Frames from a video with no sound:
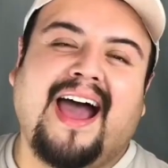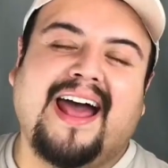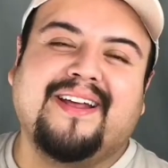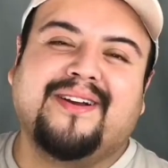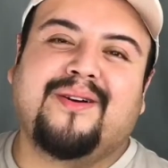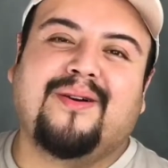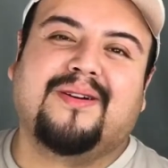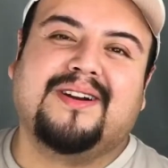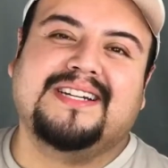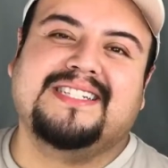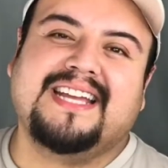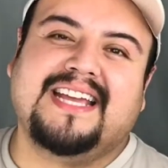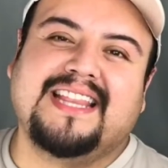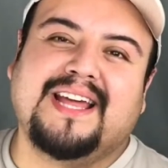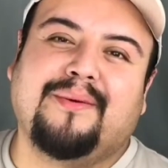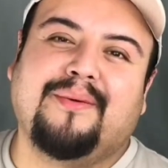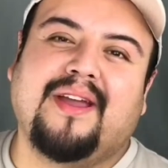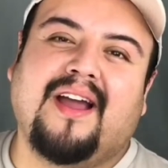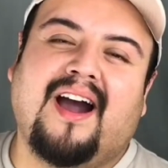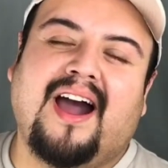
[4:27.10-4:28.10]
had a court date
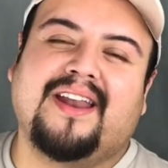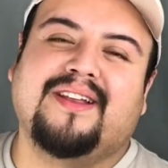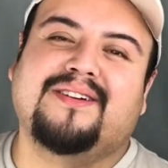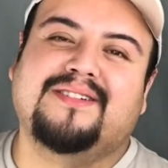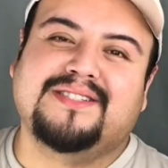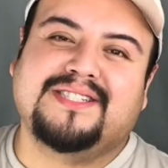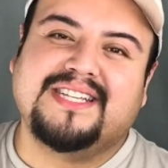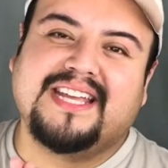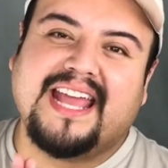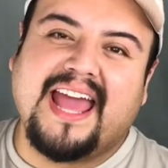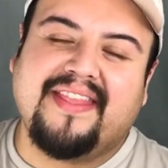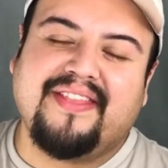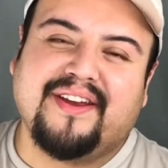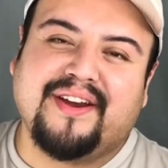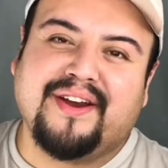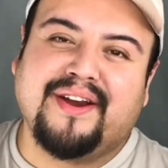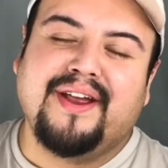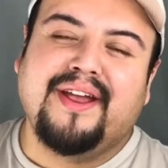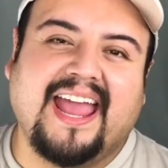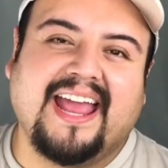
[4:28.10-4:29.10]
that we all had to go
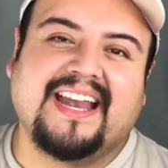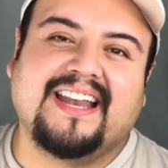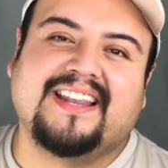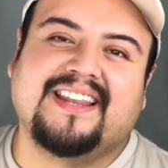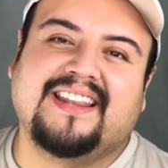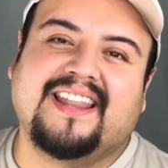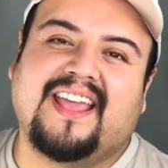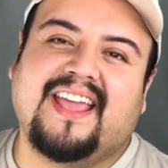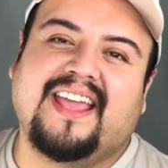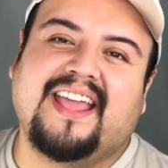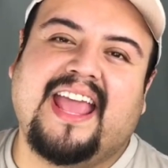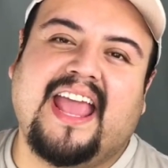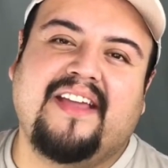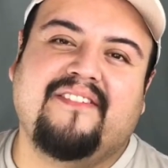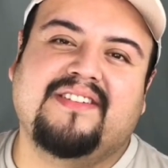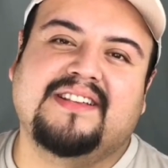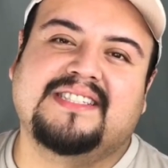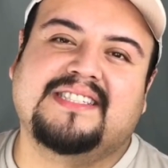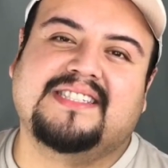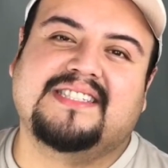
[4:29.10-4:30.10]
together and they
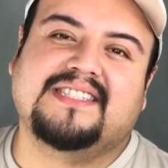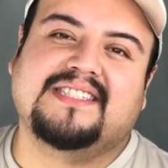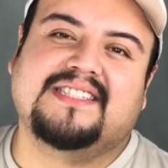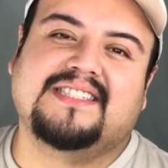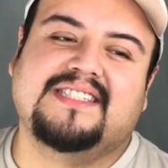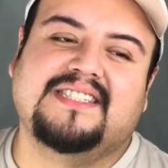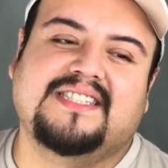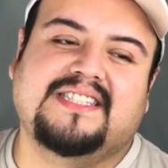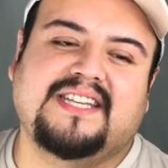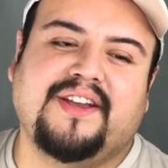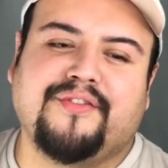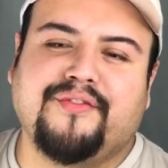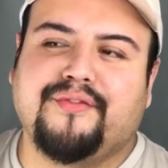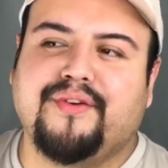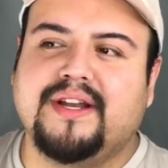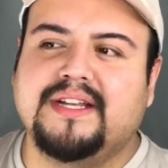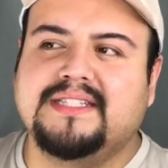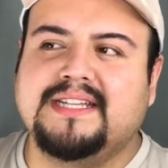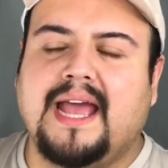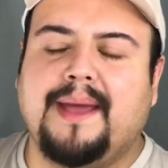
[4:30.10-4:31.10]
gave us
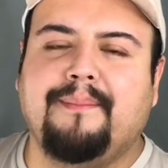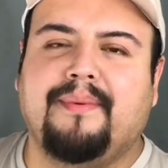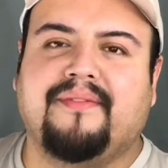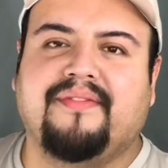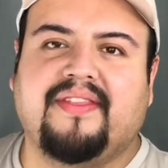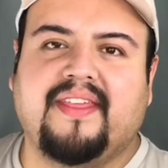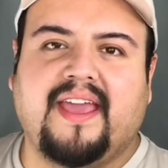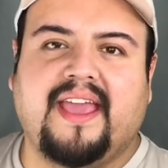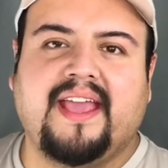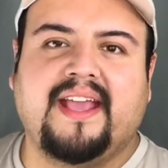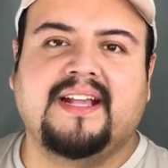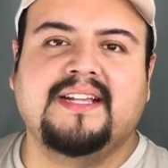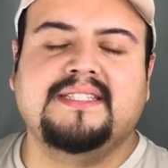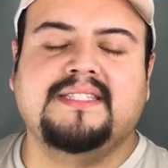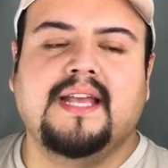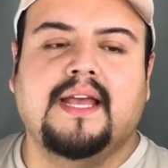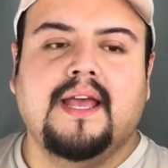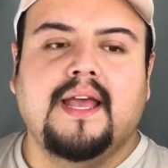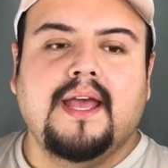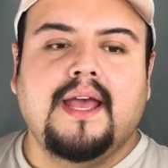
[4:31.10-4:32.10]
different type of
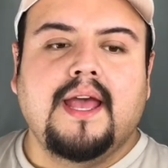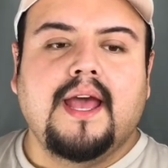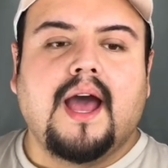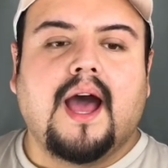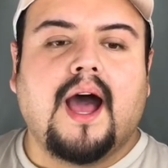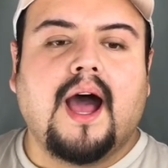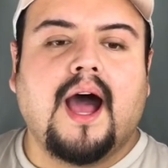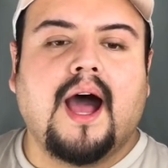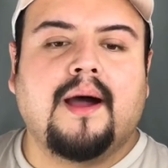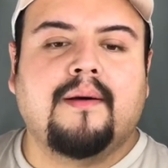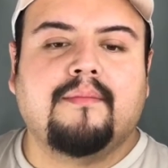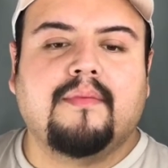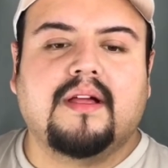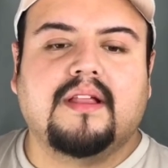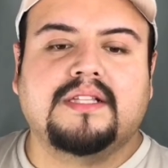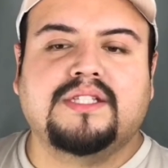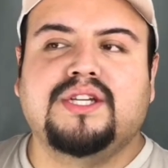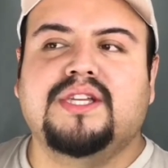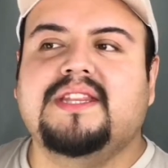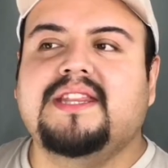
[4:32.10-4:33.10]
things.
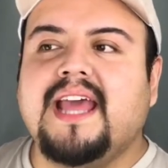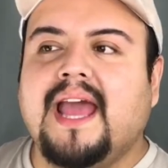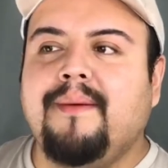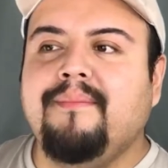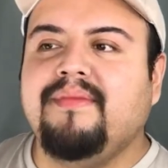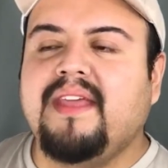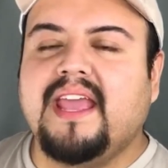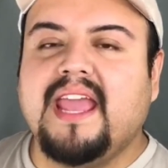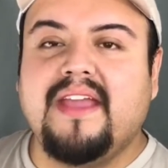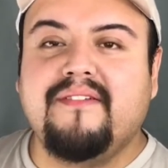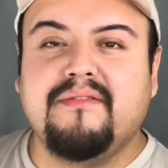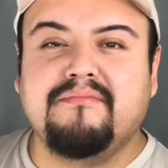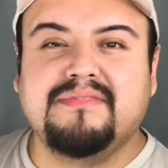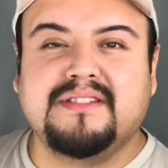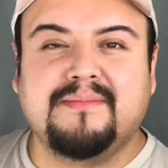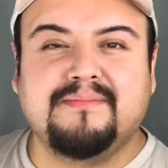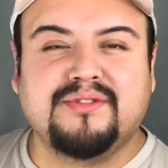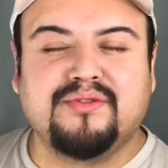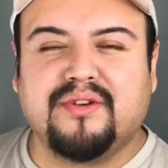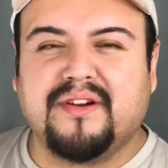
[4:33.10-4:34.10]
To them, they gave them
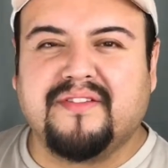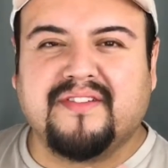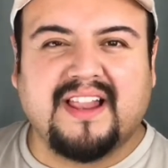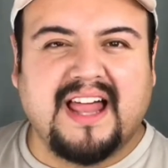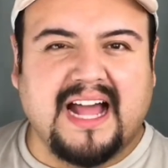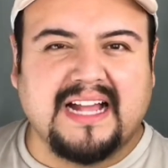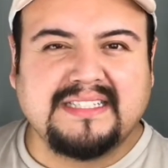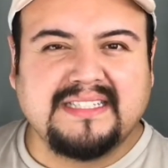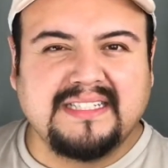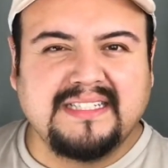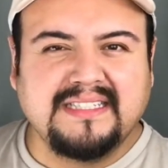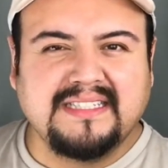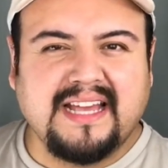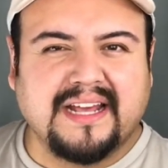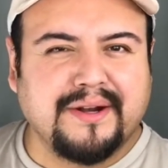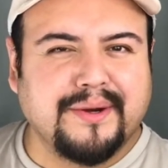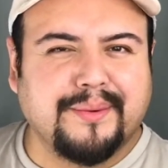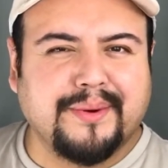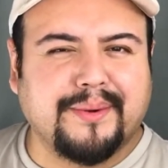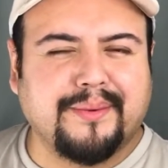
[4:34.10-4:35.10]
some sort of classes.
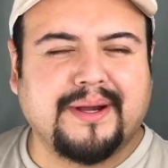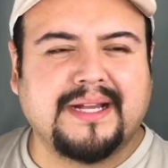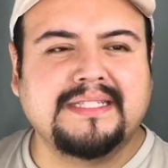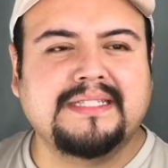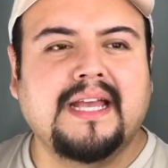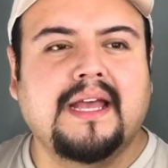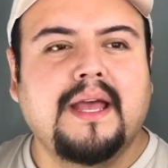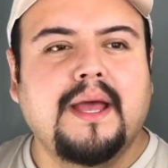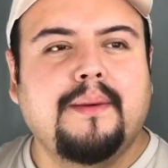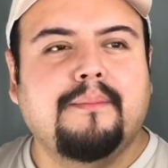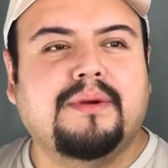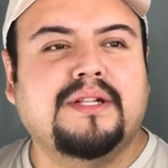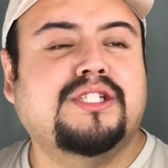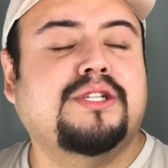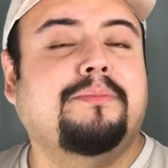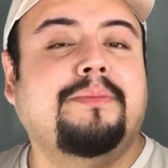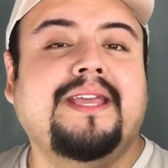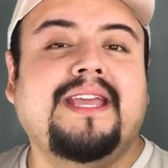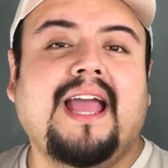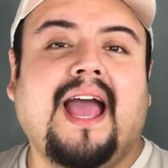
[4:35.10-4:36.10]
I don't know what it was, but
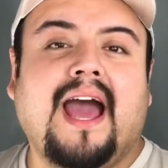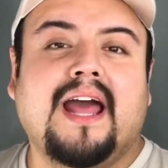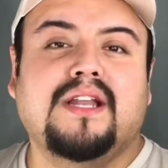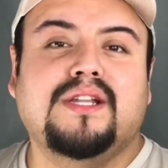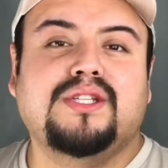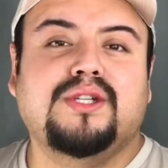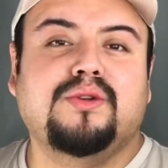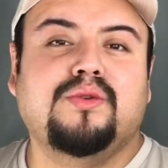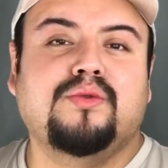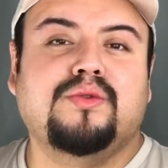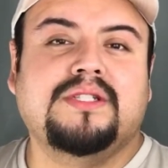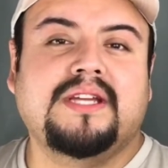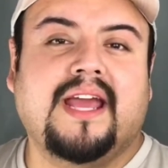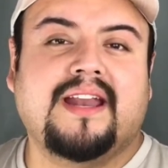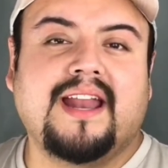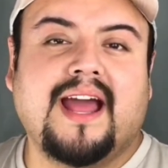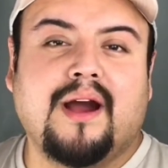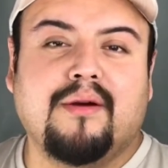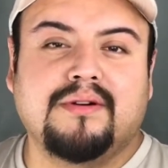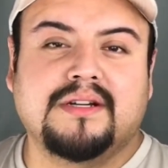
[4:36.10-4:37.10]
to me, I had to do
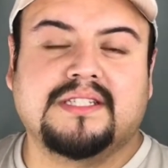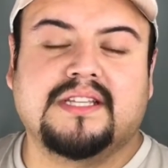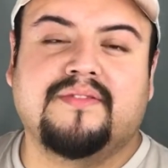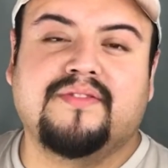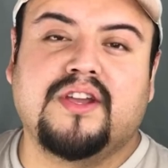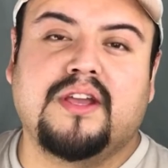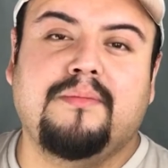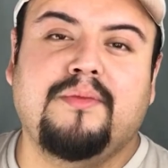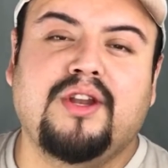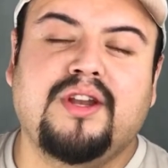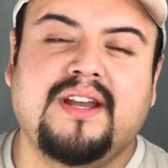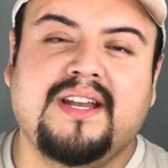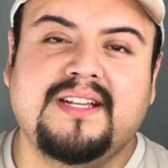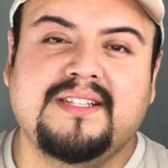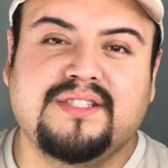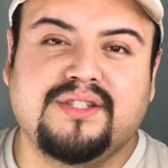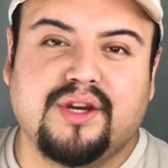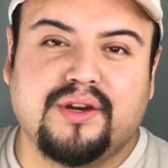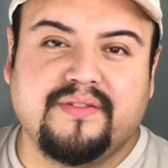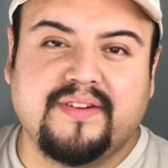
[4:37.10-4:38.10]
10 hours of
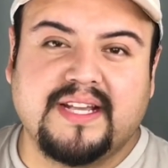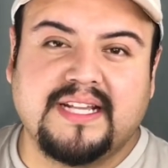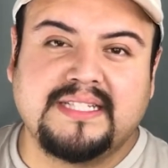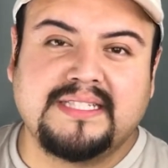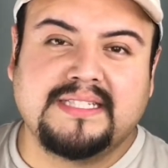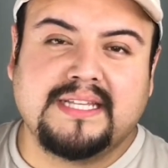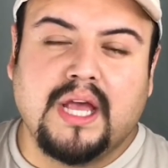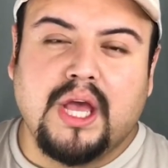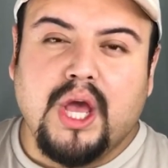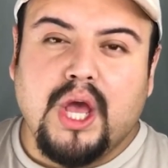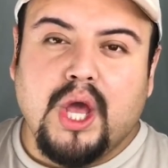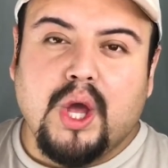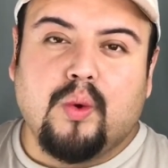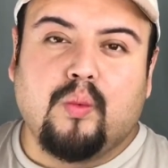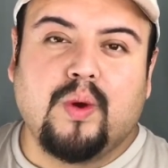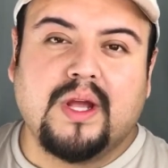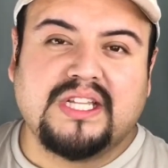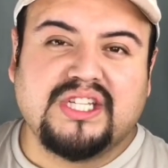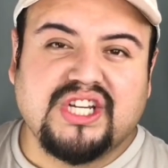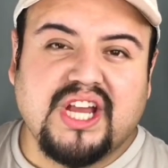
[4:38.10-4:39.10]
community service,
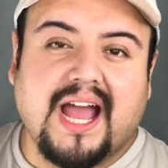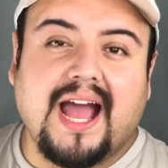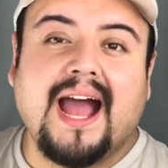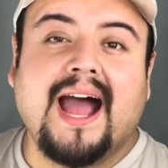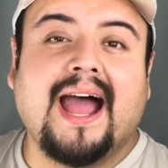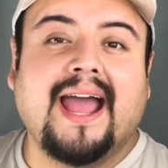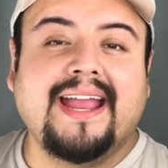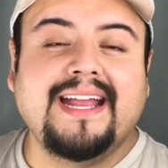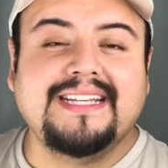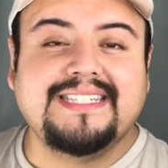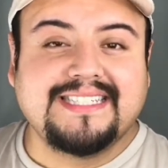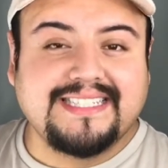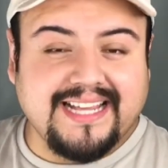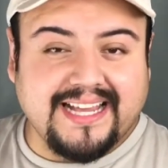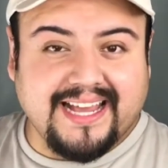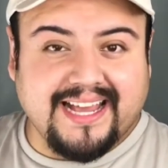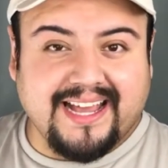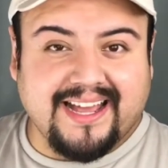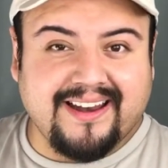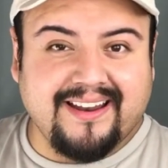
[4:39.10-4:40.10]
which I
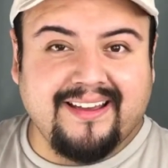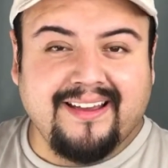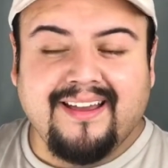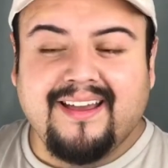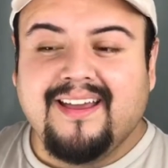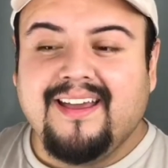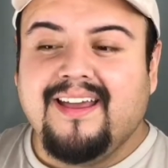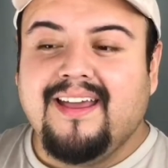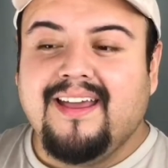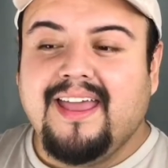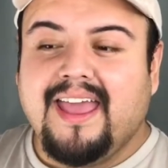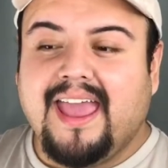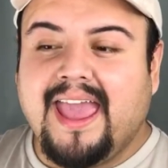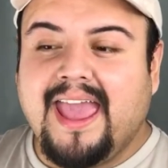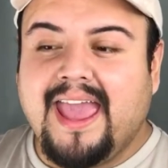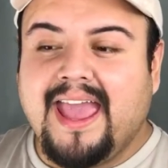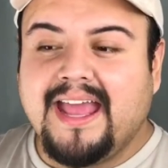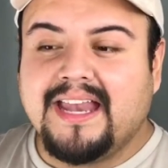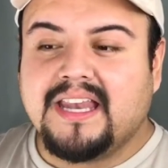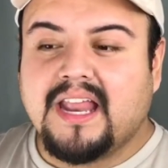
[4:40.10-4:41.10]
did.
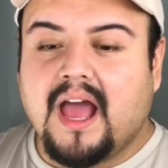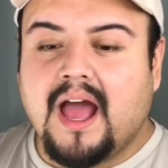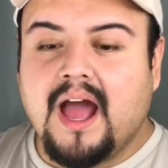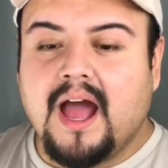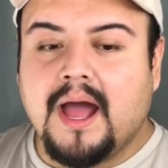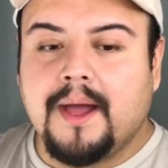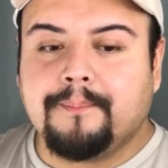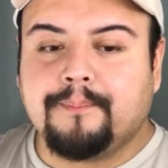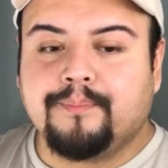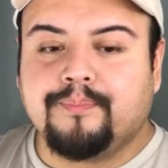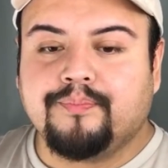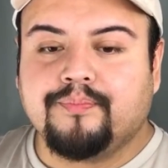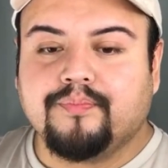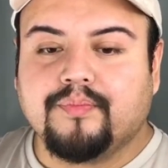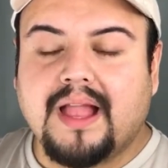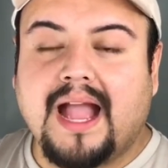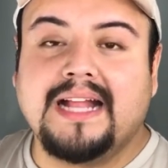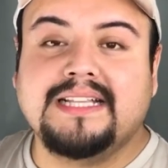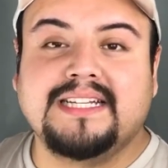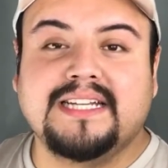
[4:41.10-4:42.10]
And
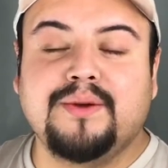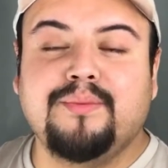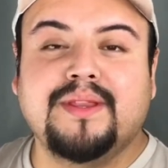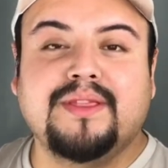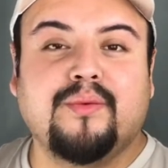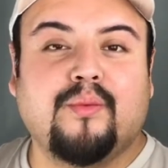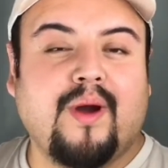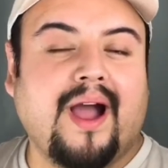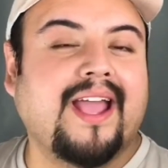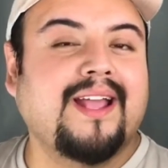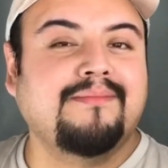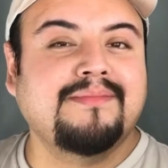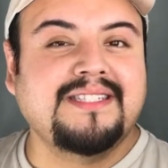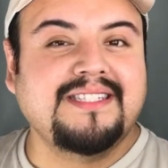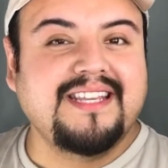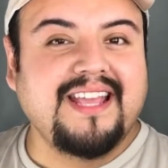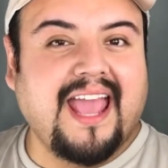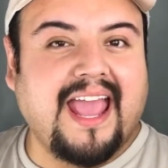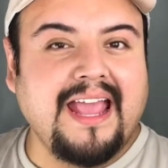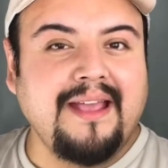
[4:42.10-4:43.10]
I did it with the
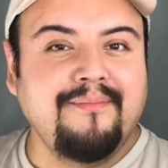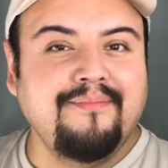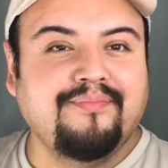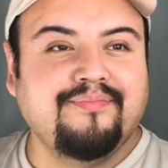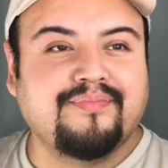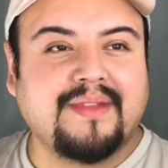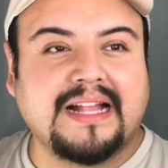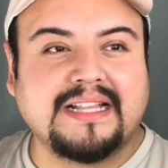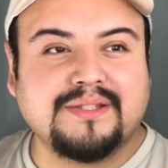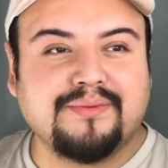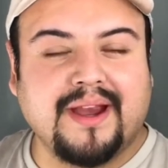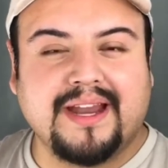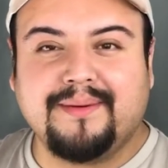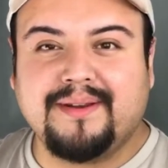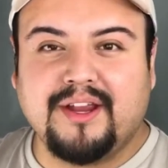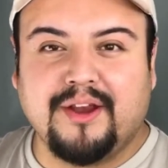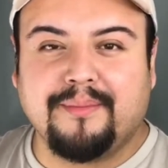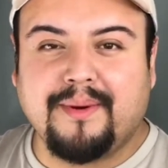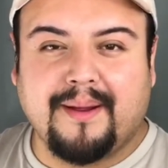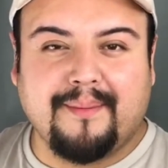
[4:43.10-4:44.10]
YMCA. That's right
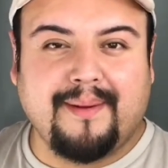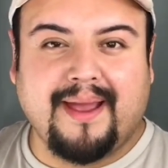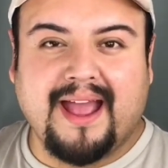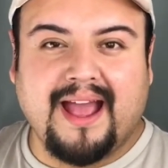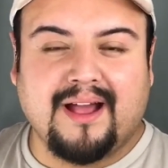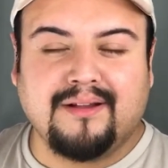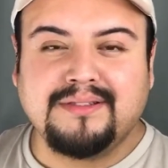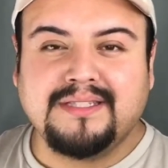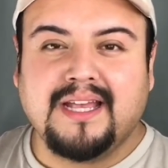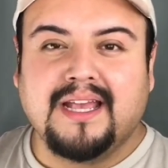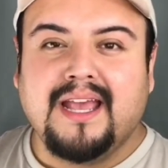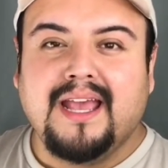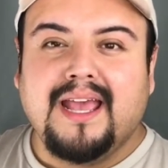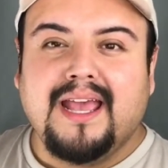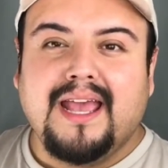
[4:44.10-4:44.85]
nearby my house.